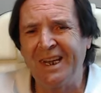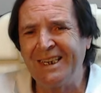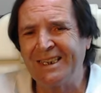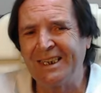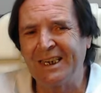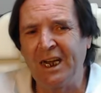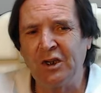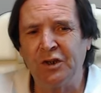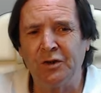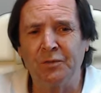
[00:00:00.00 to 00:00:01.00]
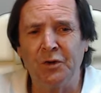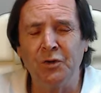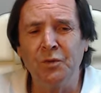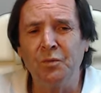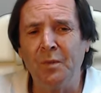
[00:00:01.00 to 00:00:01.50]
integration of the
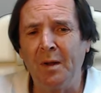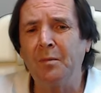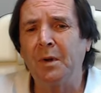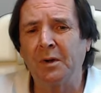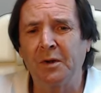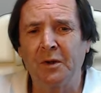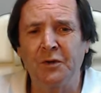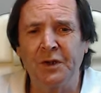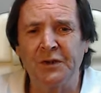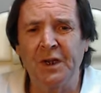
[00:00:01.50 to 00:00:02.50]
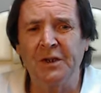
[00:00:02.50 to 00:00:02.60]
new member countries